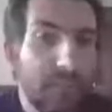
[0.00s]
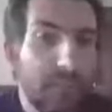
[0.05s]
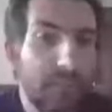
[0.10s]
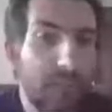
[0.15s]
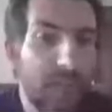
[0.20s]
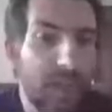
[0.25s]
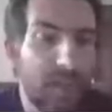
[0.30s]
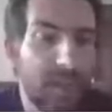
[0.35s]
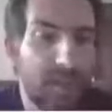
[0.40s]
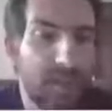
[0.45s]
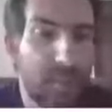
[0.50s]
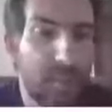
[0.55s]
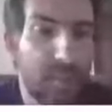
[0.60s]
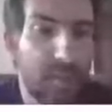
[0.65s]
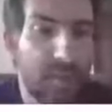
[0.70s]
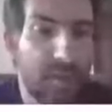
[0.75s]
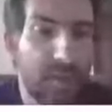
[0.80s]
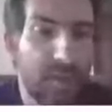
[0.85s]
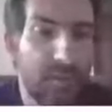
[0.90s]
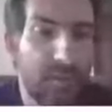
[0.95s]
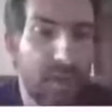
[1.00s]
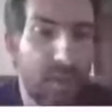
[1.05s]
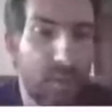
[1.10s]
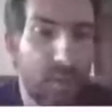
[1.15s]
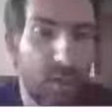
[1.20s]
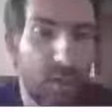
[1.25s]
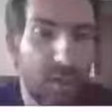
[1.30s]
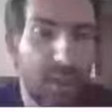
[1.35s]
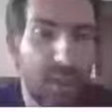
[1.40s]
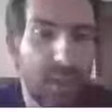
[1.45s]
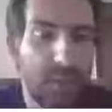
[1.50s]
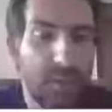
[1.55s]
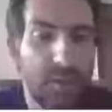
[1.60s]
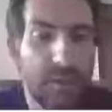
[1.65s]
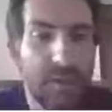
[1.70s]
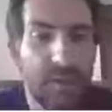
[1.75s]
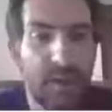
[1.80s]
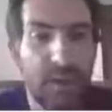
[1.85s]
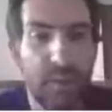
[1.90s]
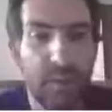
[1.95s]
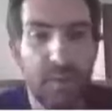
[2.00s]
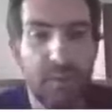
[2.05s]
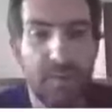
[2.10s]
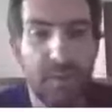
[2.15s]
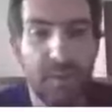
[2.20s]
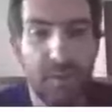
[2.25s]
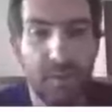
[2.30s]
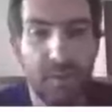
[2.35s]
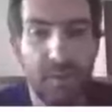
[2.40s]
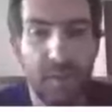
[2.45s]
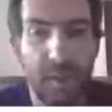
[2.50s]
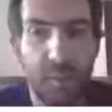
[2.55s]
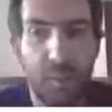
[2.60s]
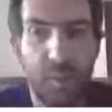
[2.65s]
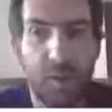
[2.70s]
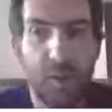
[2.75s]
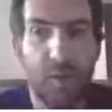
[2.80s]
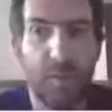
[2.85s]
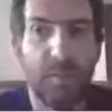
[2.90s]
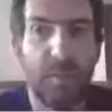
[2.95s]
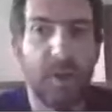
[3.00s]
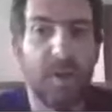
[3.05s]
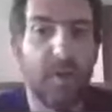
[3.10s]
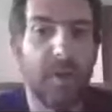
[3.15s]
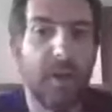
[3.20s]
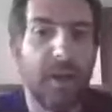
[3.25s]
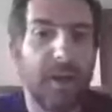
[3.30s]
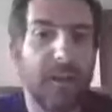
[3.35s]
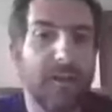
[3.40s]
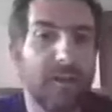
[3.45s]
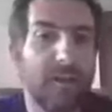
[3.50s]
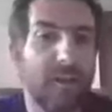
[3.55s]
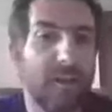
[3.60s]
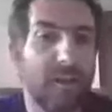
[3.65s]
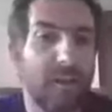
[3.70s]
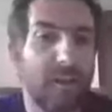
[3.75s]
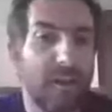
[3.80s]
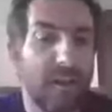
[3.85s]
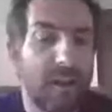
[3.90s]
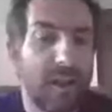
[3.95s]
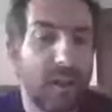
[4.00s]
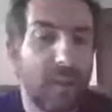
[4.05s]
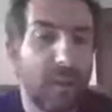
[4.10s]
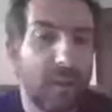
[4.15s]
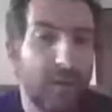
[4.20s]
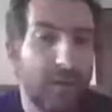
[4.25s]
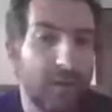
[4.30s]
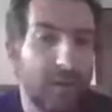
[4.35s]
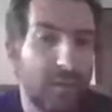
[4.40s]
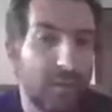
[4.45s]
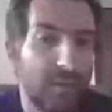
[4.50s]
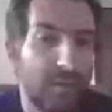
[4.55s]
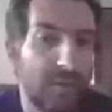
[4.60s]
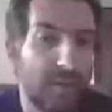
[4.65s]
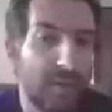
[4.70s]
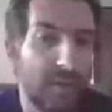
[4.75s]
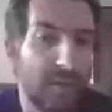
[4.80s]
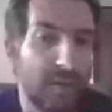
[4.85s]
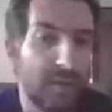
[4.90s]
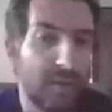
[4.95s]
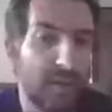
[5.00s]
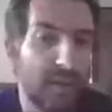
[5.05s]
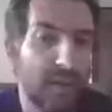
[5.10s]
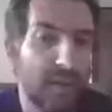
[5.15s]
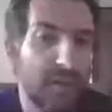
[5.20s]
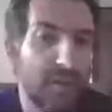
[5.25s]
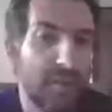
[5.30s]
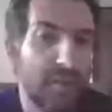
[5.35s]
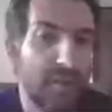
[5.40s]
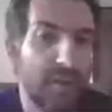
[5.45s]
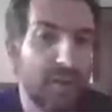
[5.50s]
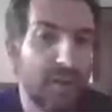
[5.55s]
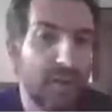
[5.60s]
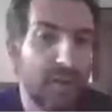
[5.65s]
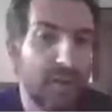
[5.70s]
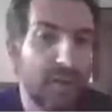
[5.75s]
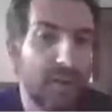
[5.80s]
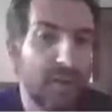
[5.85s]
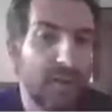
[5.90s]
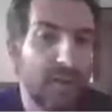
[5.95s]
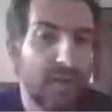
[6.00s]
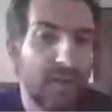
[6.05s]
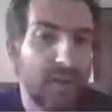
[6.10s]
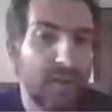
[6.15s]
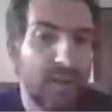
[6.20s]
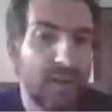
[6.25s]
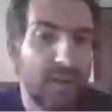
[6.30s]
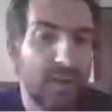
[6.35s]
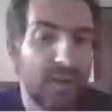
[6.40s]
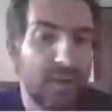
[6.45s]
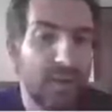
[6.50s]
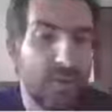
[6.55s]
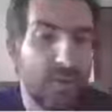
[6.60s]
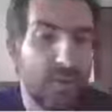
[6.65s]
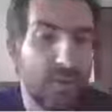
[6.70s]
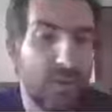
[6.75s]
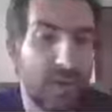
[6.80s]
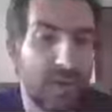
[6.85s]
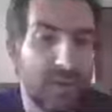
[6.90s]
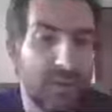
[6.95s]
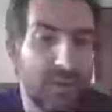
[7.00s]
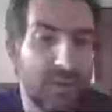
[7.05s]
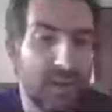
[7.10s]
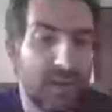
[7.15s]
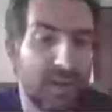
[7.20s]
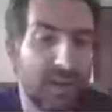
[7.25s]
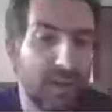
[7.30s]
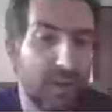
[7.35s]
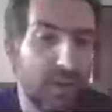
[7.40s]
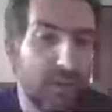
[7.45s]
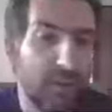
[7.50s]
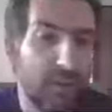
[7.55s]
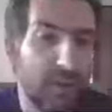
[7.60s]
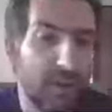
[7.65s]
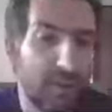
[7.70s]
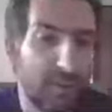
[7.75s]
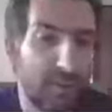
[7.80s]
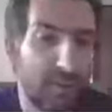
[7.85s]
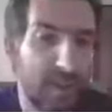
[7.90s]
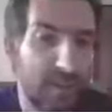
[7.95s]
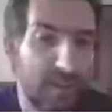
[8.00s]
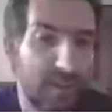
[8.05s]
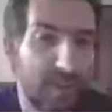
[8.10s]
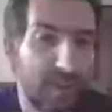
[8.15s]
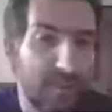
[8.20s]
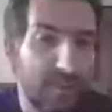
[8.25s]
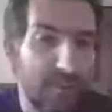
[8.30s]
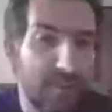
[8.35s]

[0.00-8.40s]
It supports KVM on Linux, Hypervisor Framework on macOS, the Windows Hypervisor extensions, and even a new accelerator for NetBSD.